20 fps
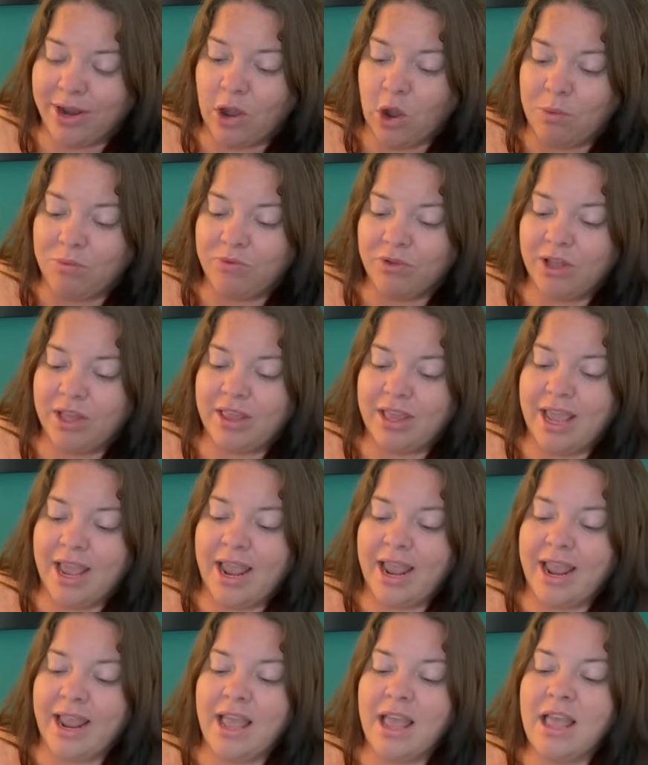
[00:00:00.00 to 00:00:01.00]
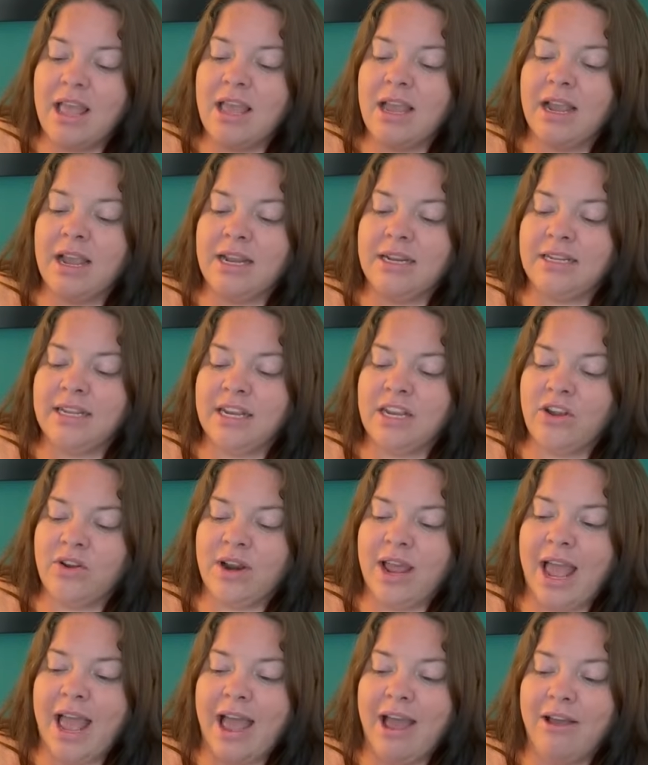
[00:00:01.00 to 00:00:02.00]
Hopefully they continue to
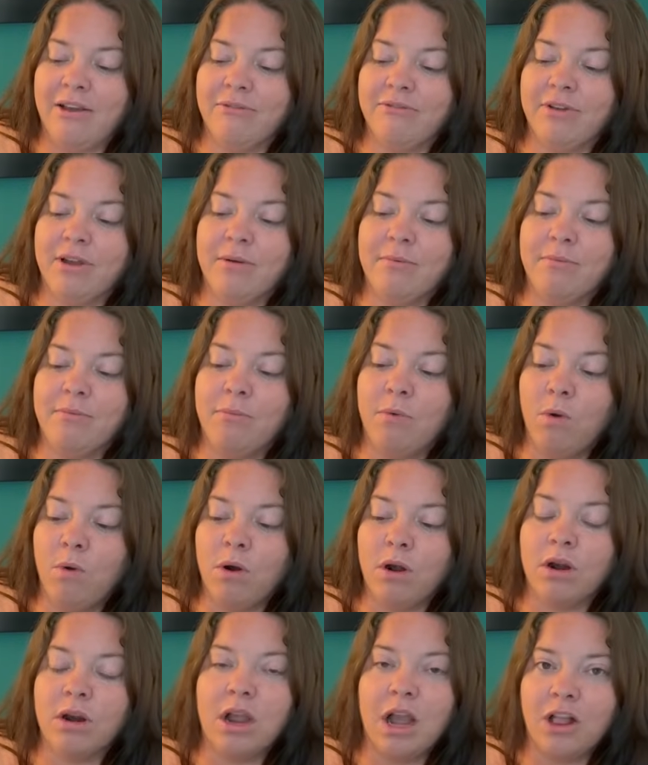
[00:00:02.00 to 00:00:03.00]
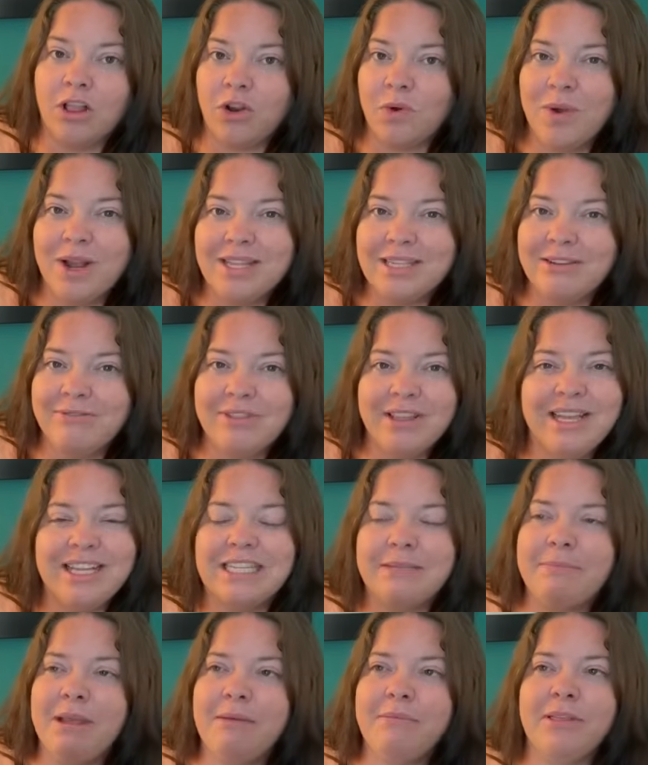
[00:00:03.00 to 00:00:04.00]
have more colorways of
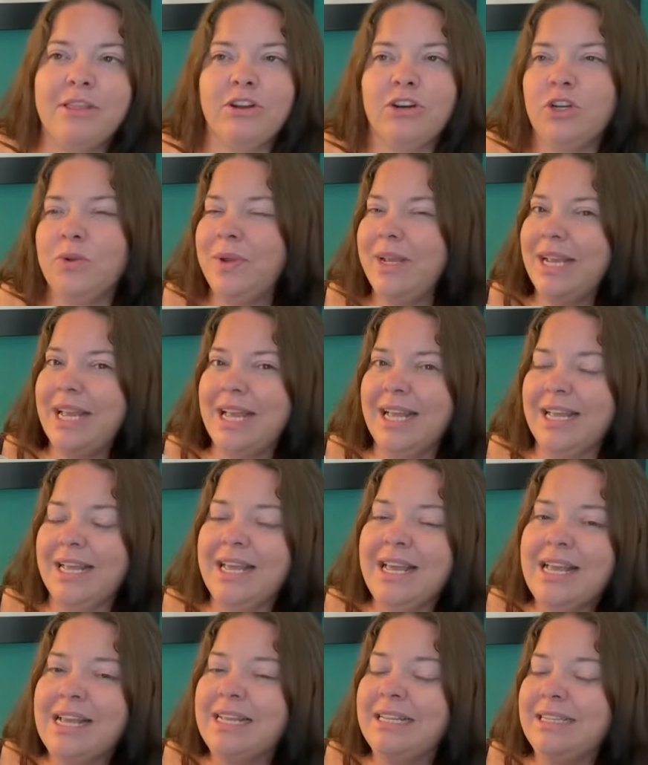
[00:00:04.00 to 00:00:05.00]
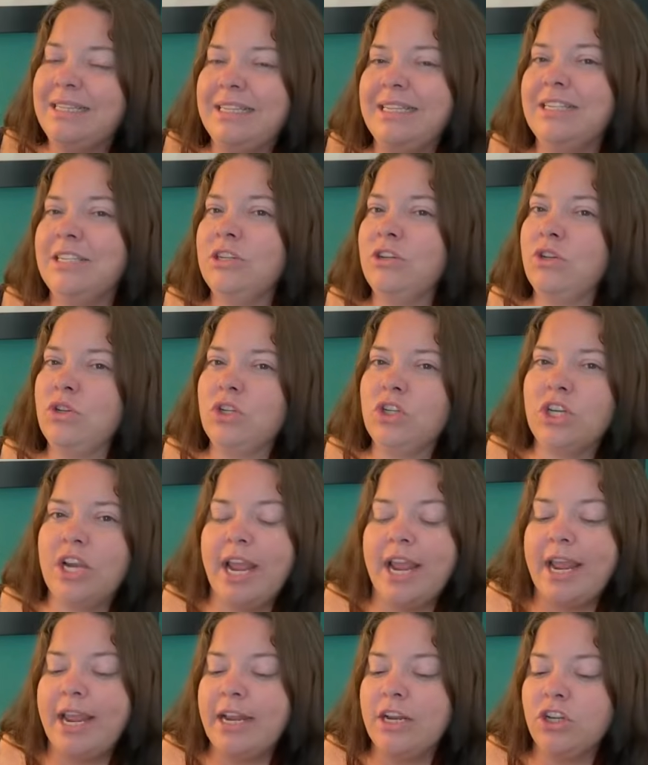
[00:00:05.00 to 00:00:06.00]
this. Maybe they're doing a seasonal
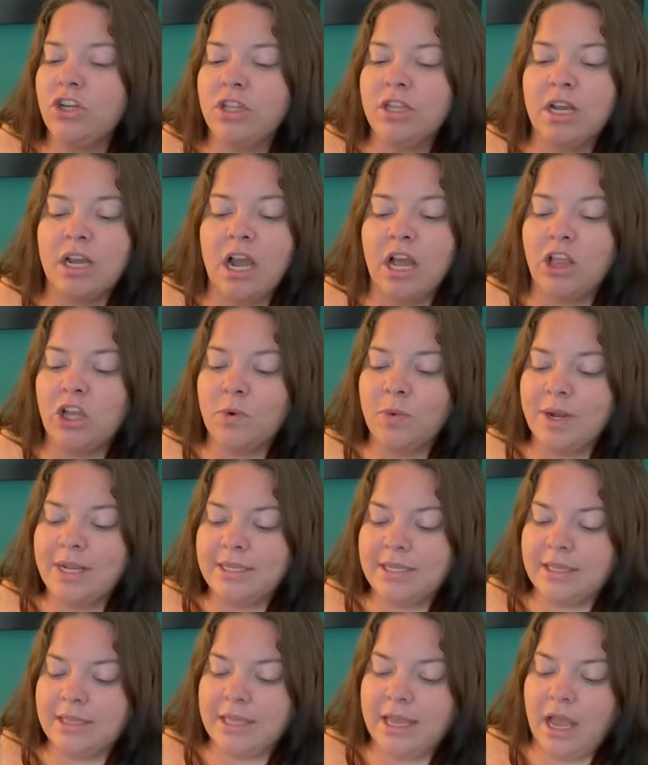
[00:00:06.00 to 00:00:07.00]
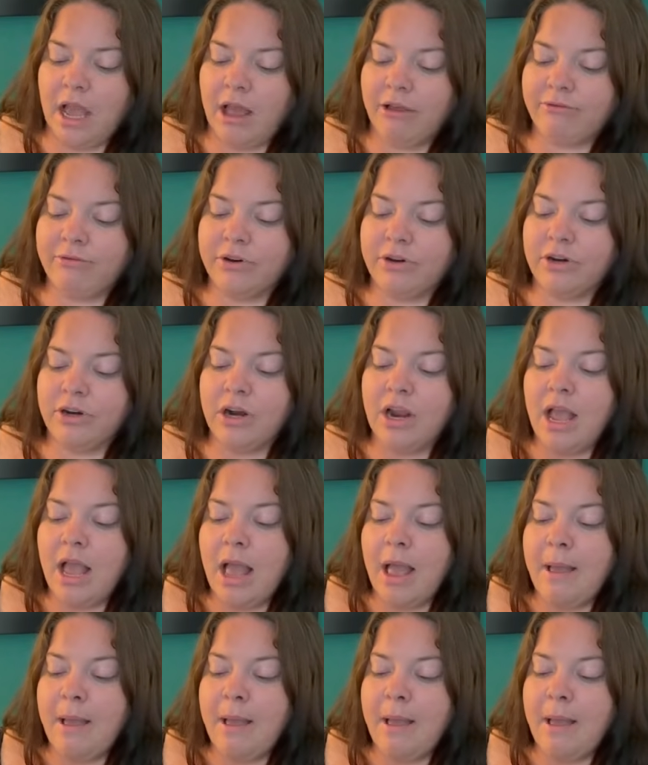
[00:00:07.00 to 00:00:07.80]
change in the colorways that they offer.